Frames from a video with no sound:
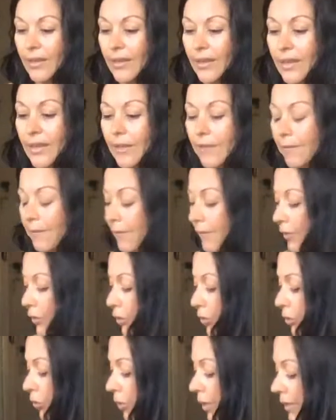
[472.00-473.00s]
if
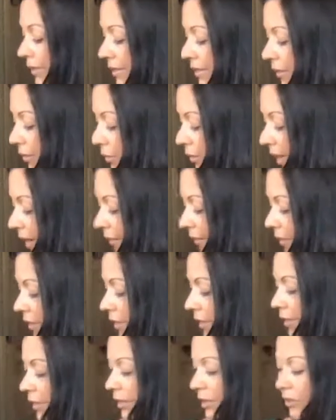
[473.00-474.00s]
you are still
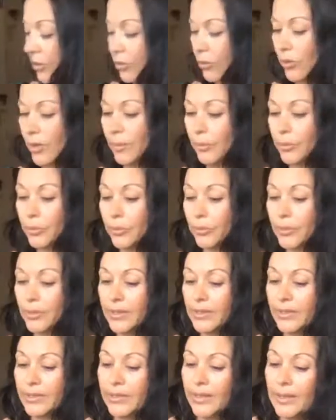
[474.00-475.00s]
having trouble
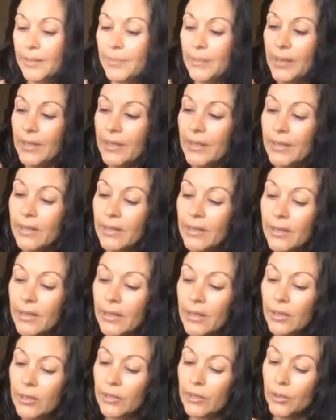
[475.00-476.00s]
sleeping,
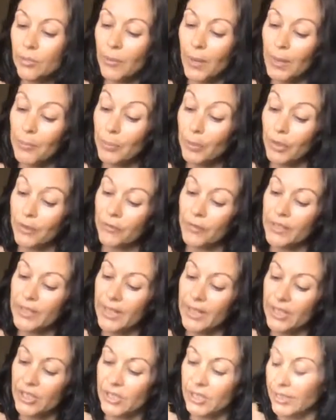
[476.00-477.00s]
so my boyfriend
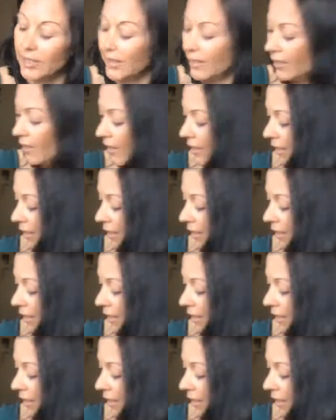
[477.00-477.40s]
actually